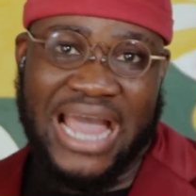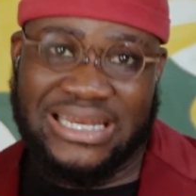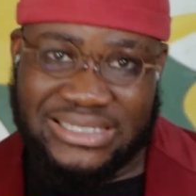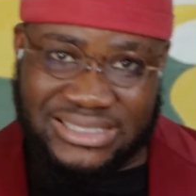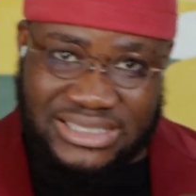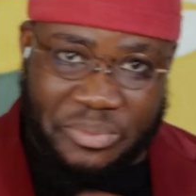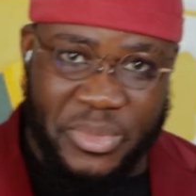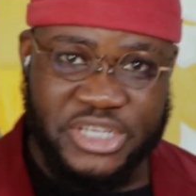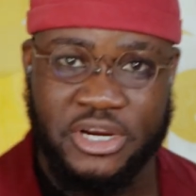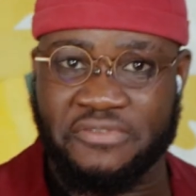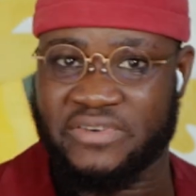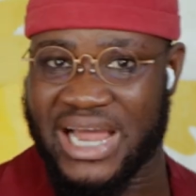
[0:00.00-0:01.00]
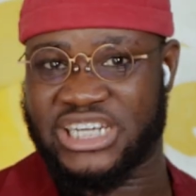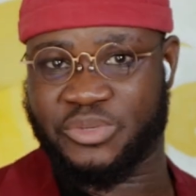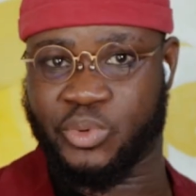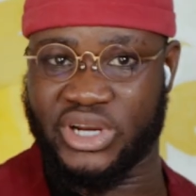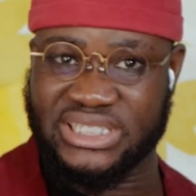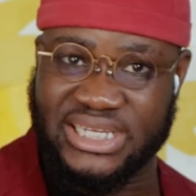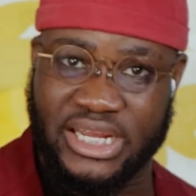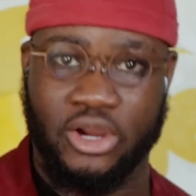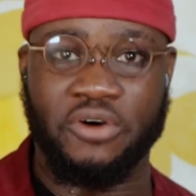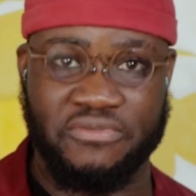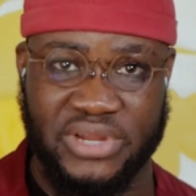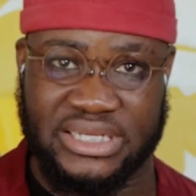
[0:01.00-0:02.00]
And this is the major flashpoint in the
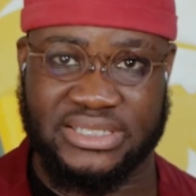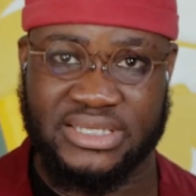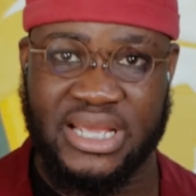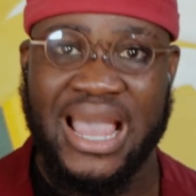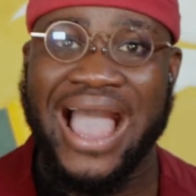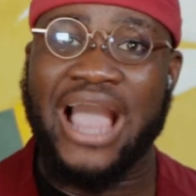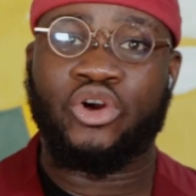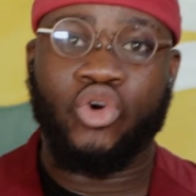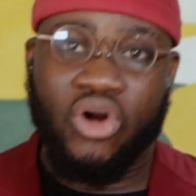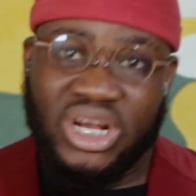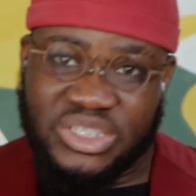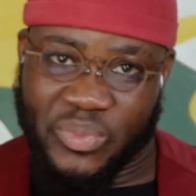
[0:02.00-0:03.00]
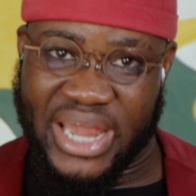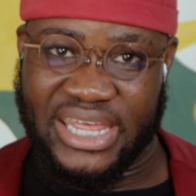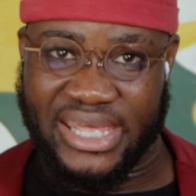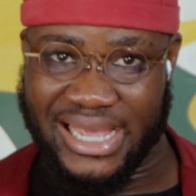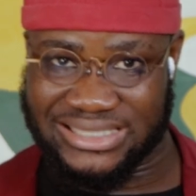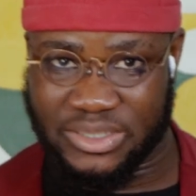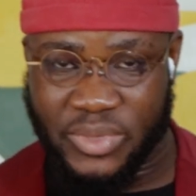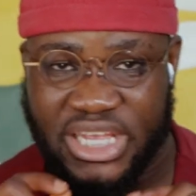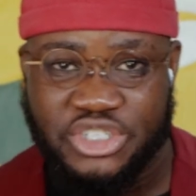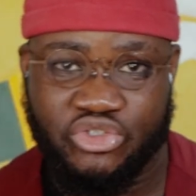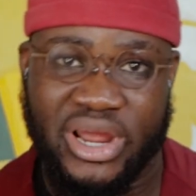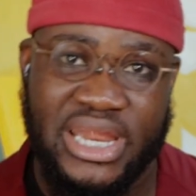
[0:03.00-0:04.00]
conflict. Across many years, the
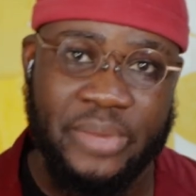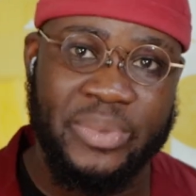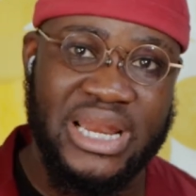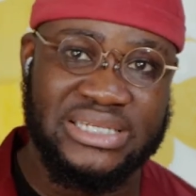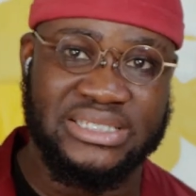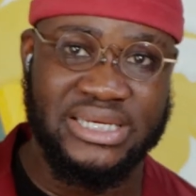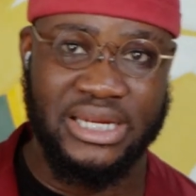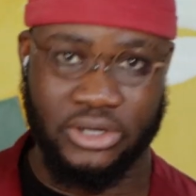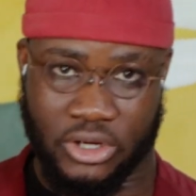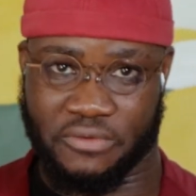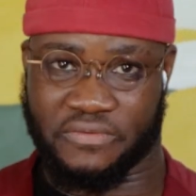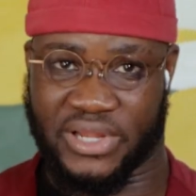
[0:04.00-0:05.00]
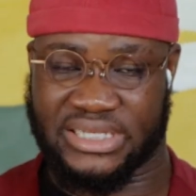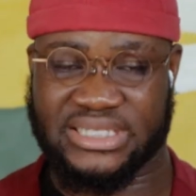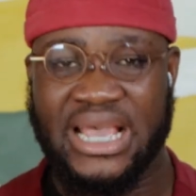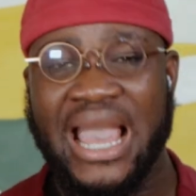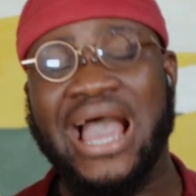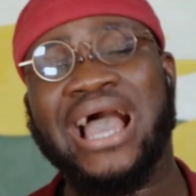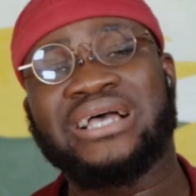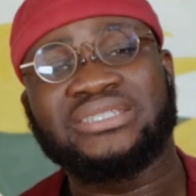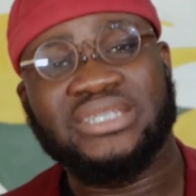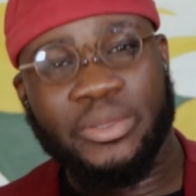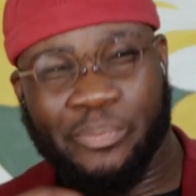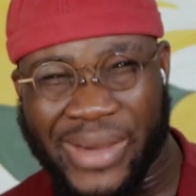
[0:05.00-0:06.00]
Israeli-Palestinian conflict
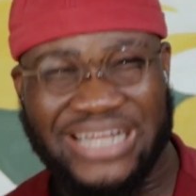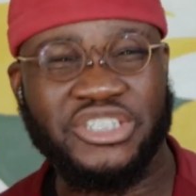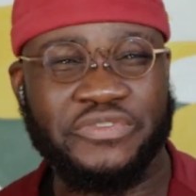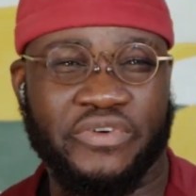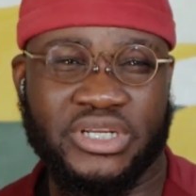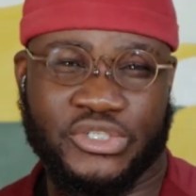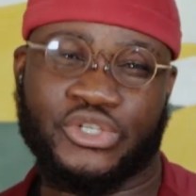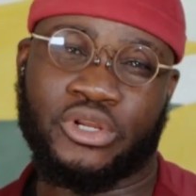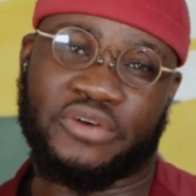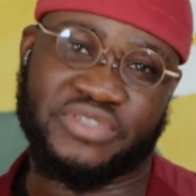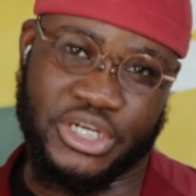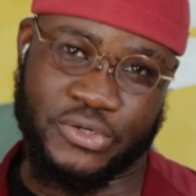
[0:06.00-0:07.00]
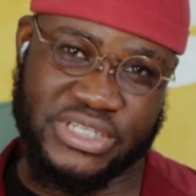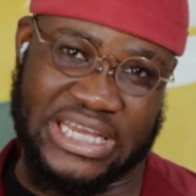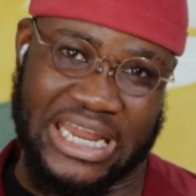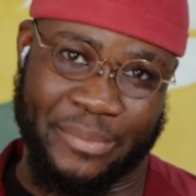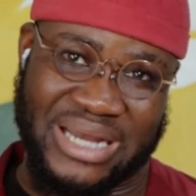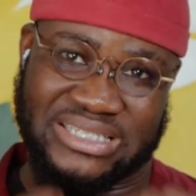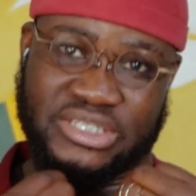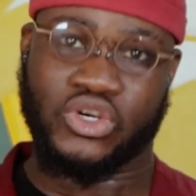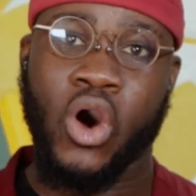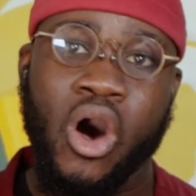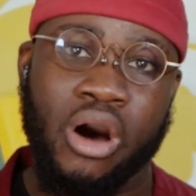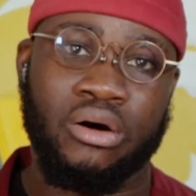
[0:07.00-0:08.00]
has the battle for the soul of Jerusalem at its
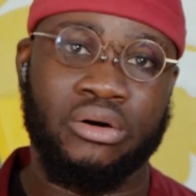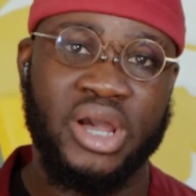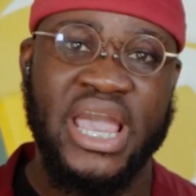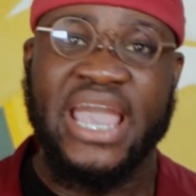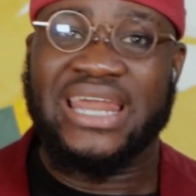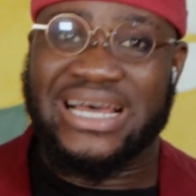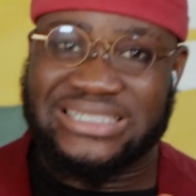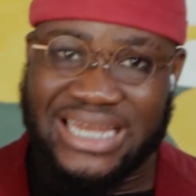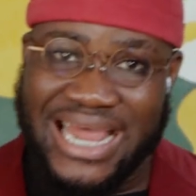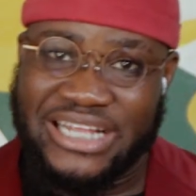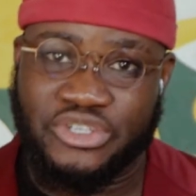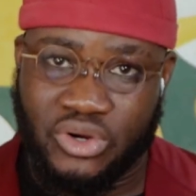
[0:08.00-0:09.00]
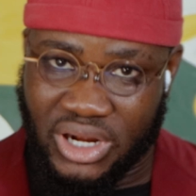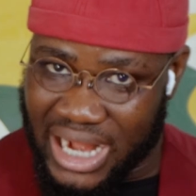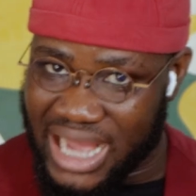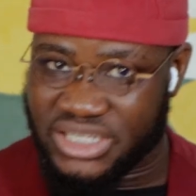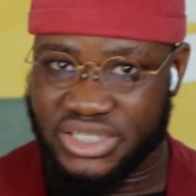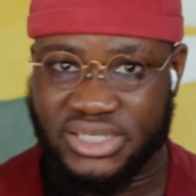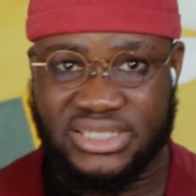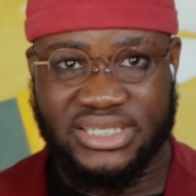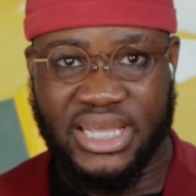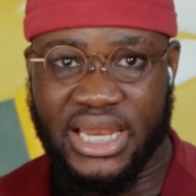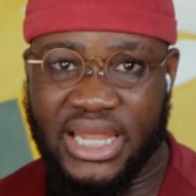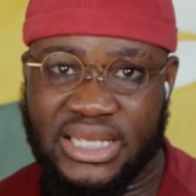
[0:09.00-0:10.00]
core. It has led to
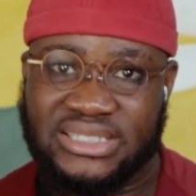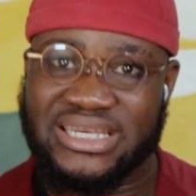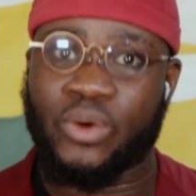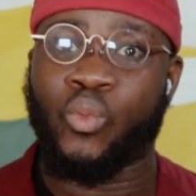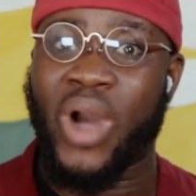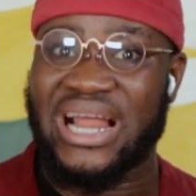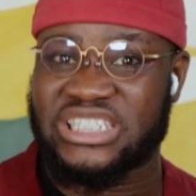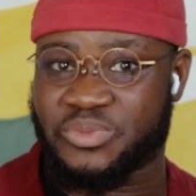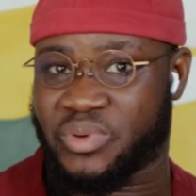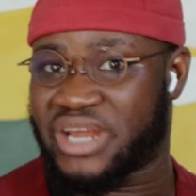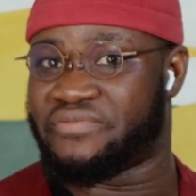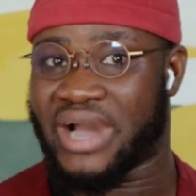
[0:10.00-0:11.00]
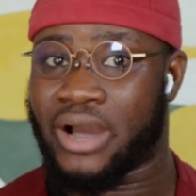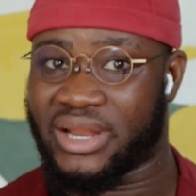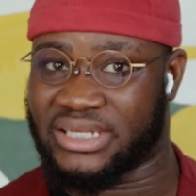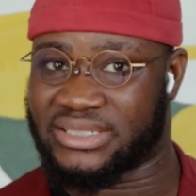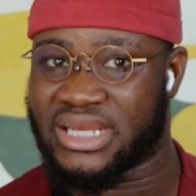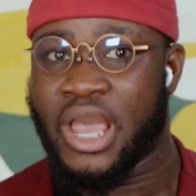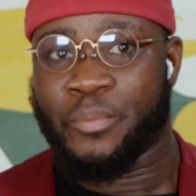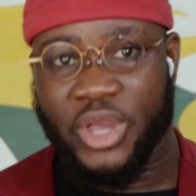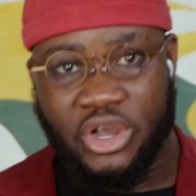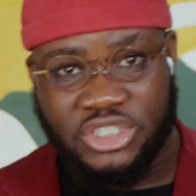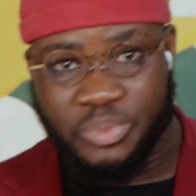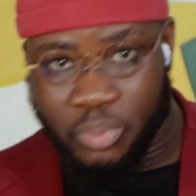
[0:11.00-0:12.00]
clashes, killings, and widespread violence
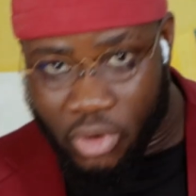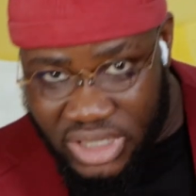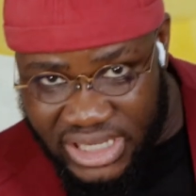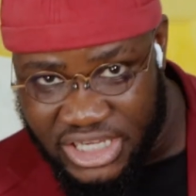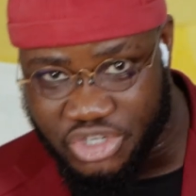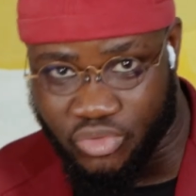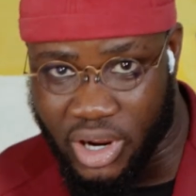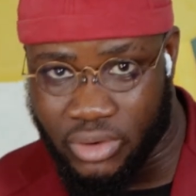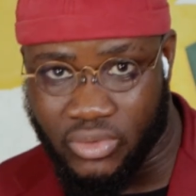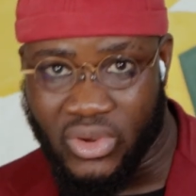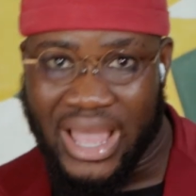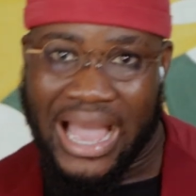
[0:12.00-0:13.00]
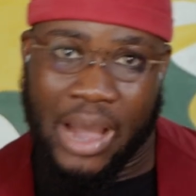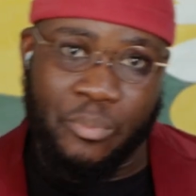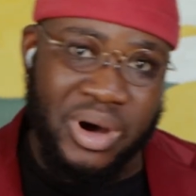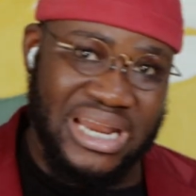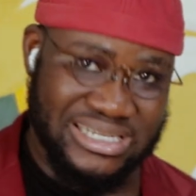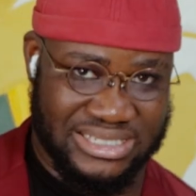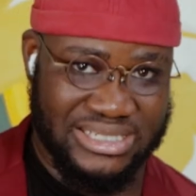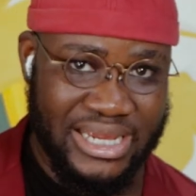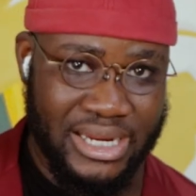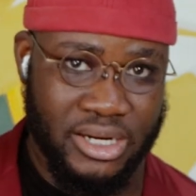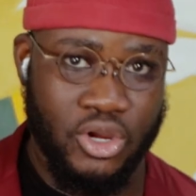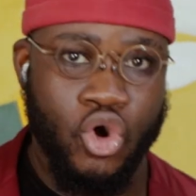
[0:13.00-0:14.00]
because both Israel and
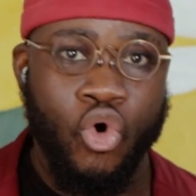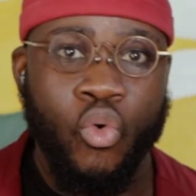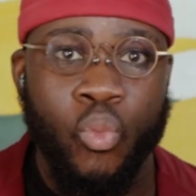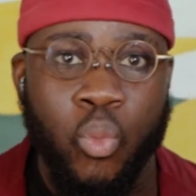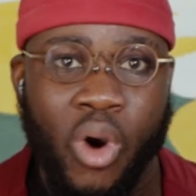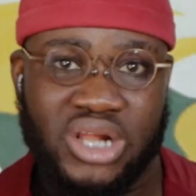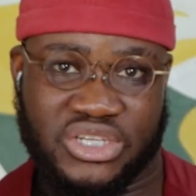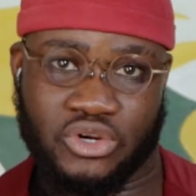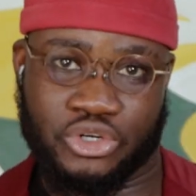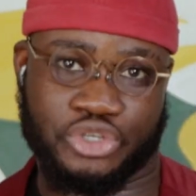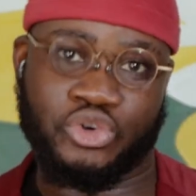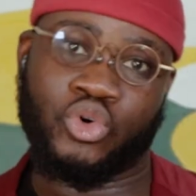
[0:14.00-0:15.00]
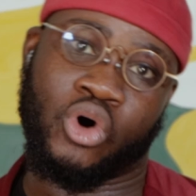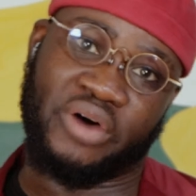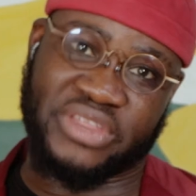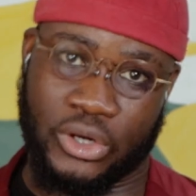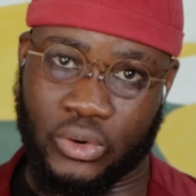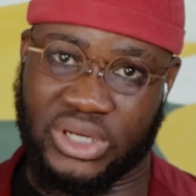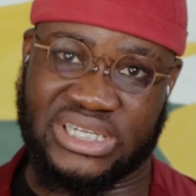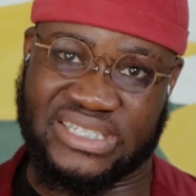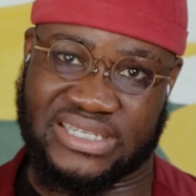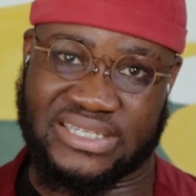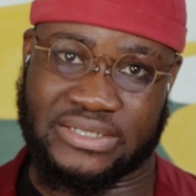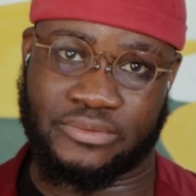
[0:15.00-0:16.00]
Palestine want control of the holy
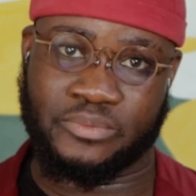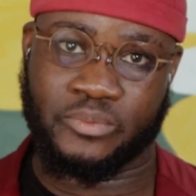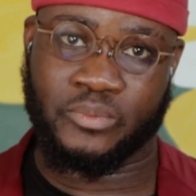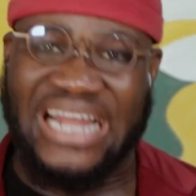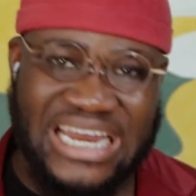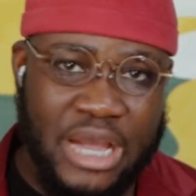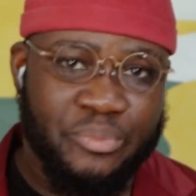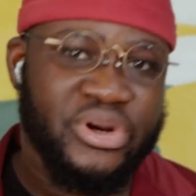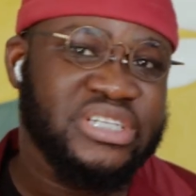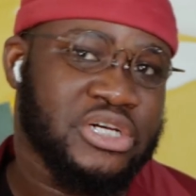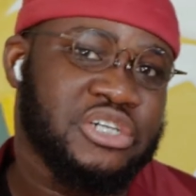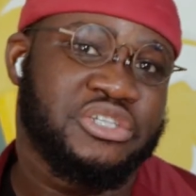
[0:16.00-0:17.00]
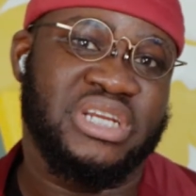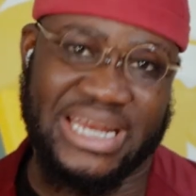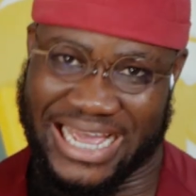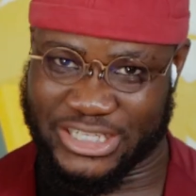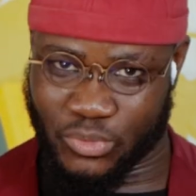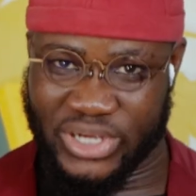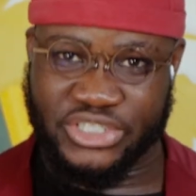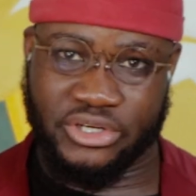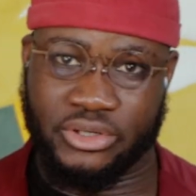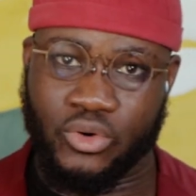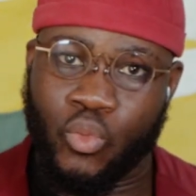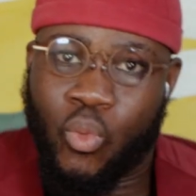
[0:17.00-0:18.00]
city. Now that brings us to the next
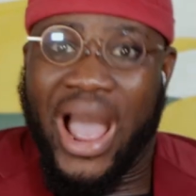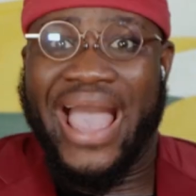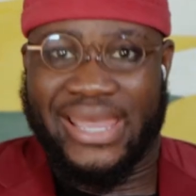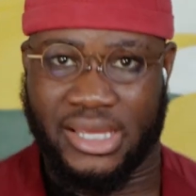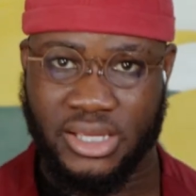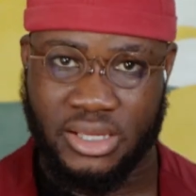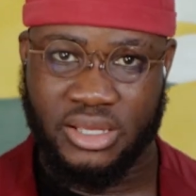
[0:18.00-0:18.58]
question. Why?